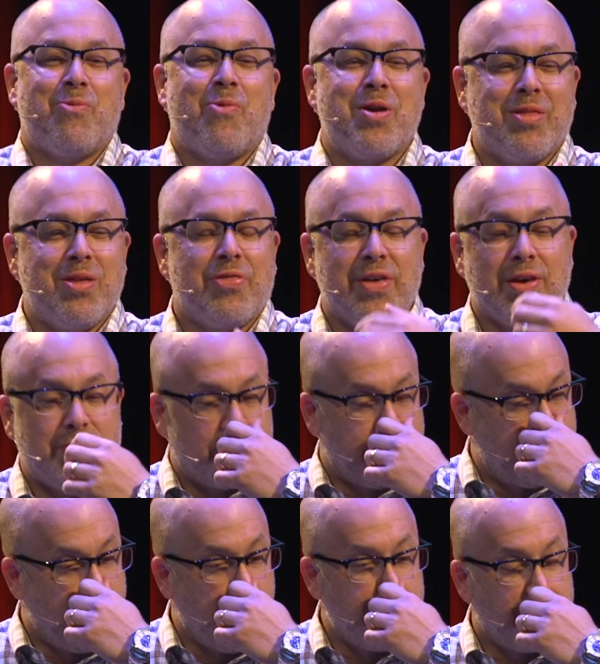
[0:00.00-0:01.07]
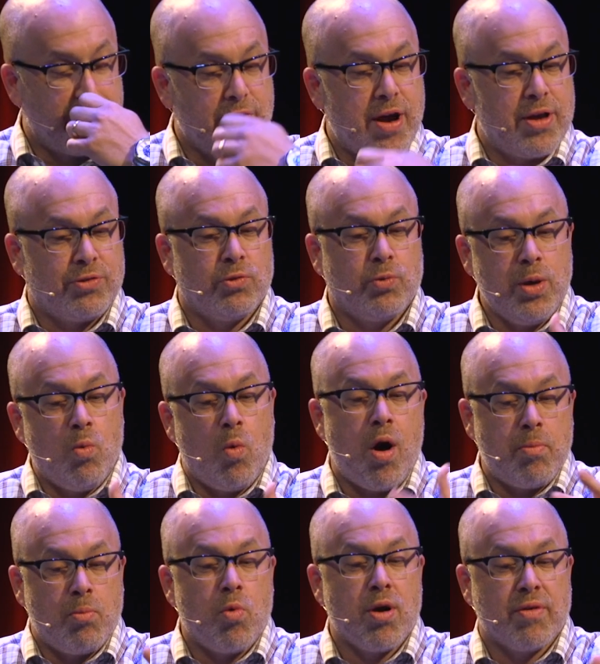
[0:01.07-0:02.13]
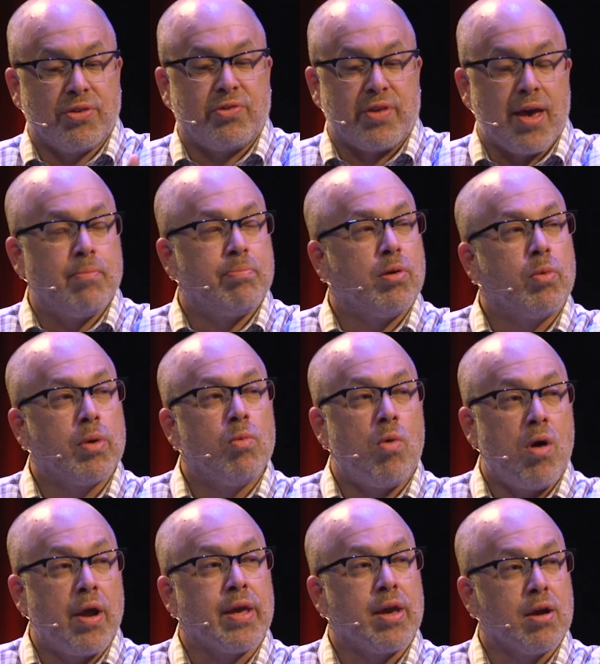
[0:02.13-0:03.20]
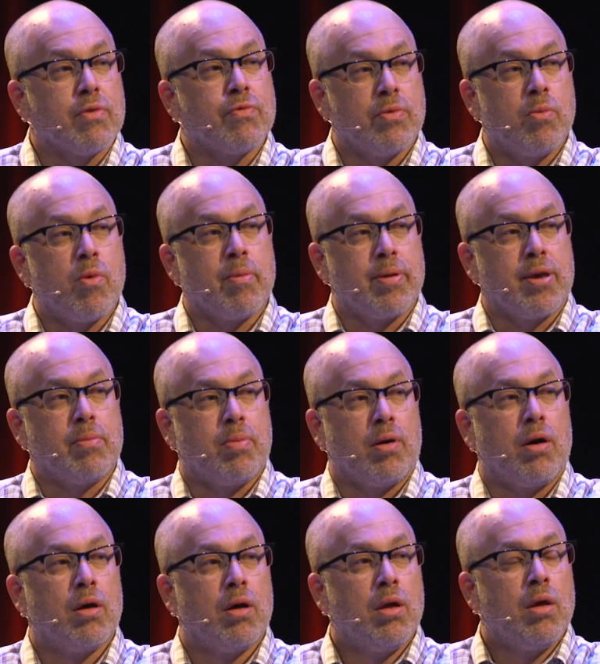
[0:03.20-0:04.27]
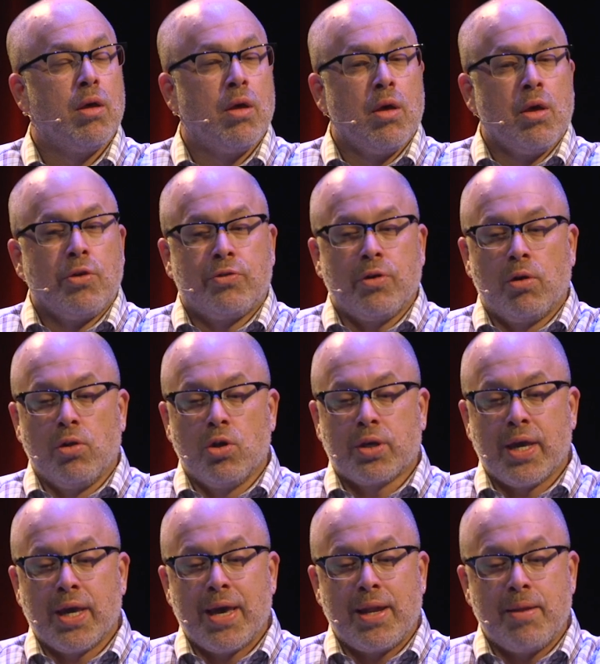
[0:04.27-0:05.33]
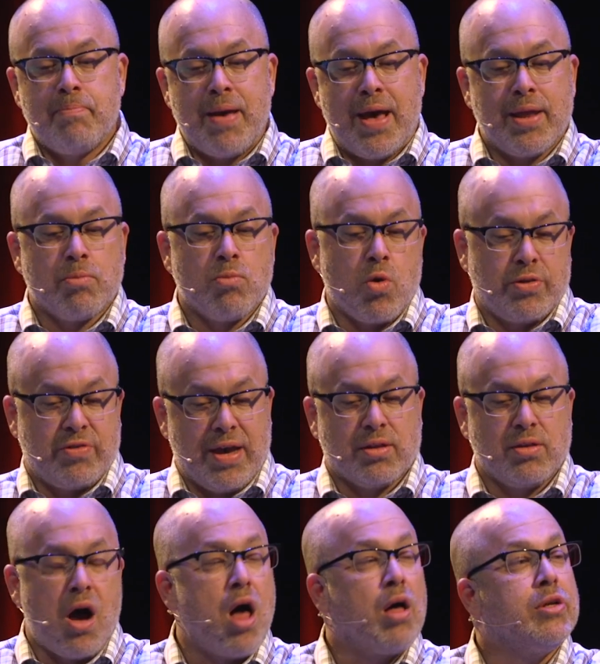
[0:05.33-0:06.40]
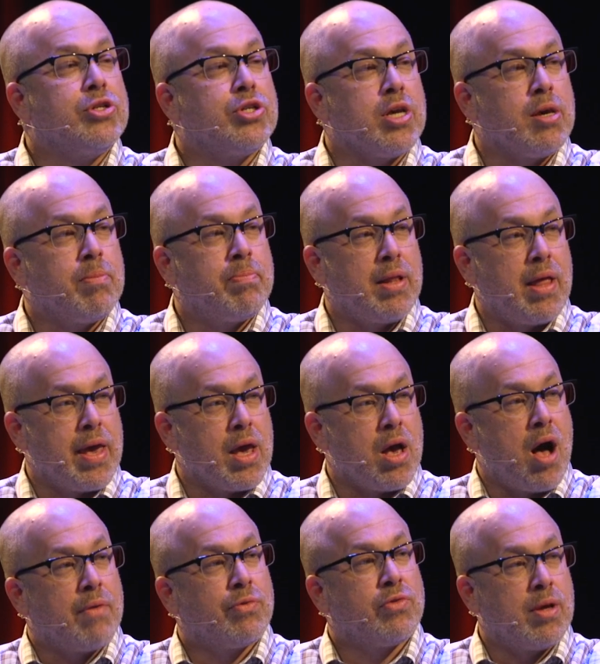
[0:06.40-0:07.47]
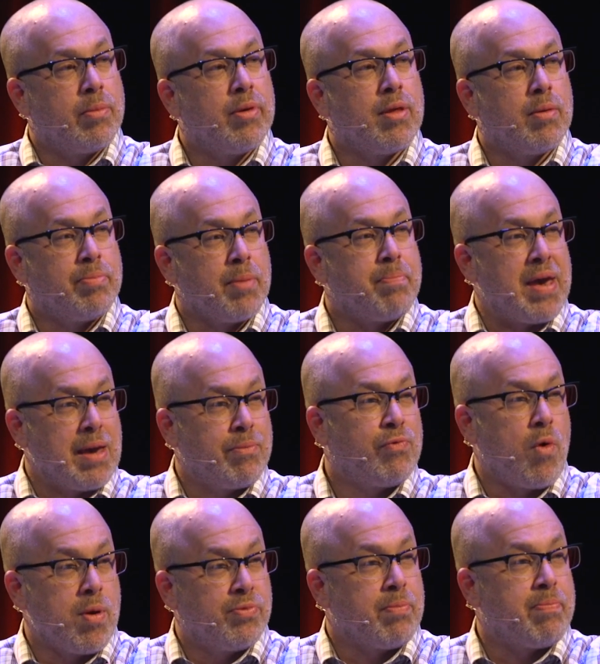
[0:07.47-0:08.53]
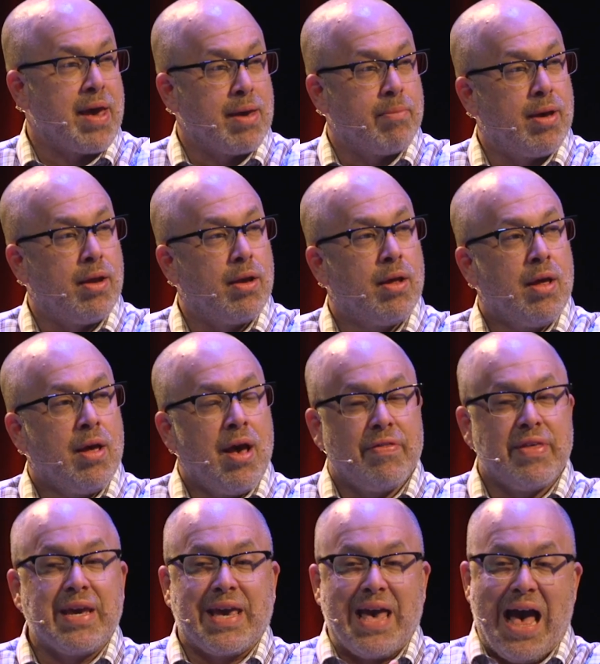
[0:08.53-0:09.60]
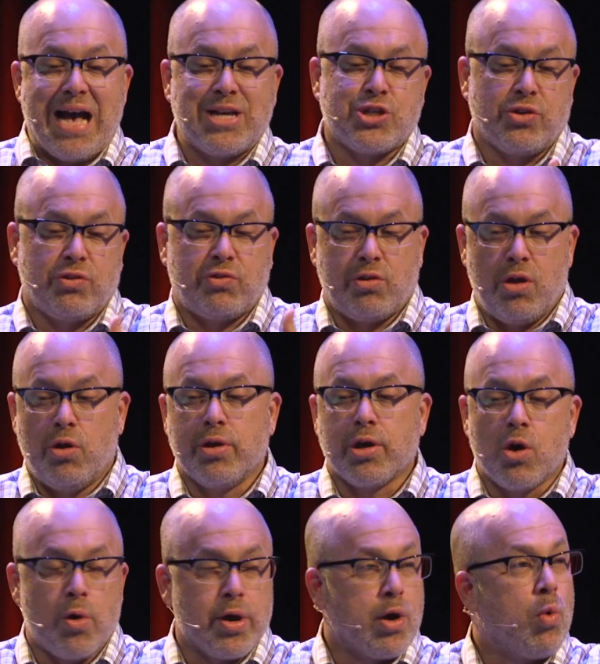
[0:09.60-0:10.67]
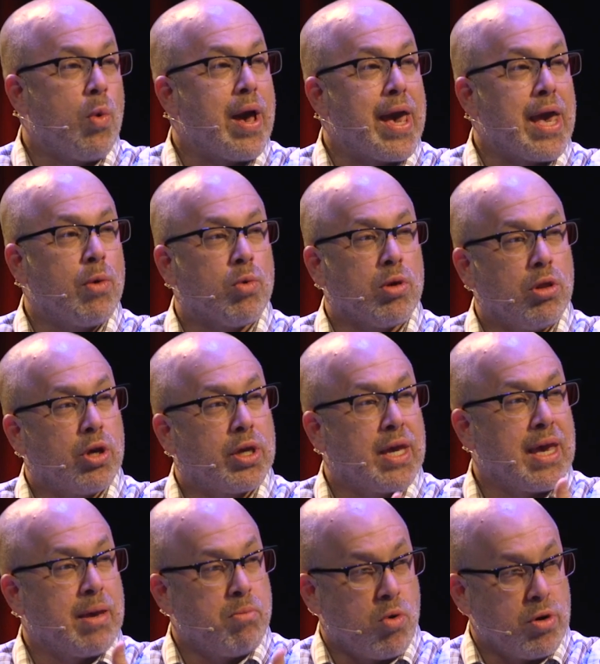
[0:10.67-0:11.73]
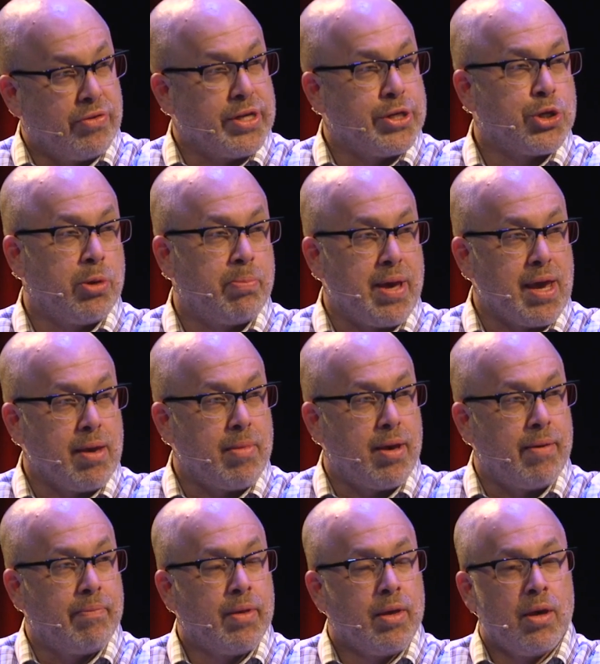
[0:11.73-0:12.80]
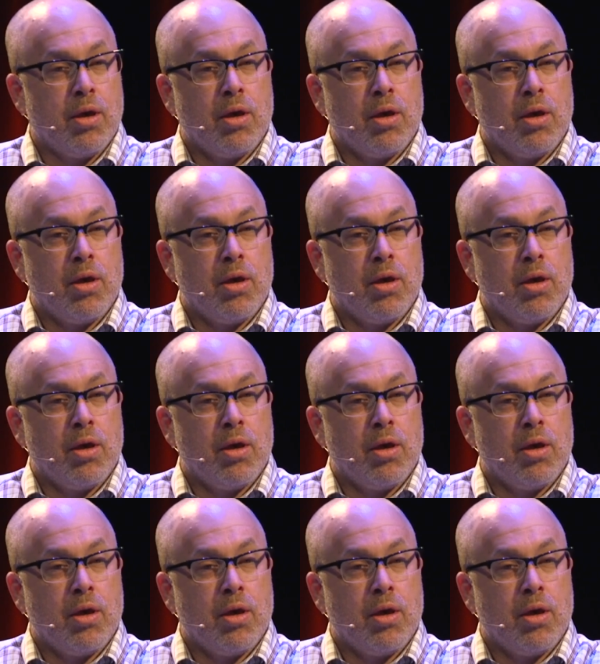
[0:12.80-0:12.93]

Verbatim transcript: but one of the things that's important for us is we want more of a sample. We want to hear from more people. So looking at embedding more technology, playing off some of the forms of payment. I think cash is slowly going away, and we're looking at more digital payment.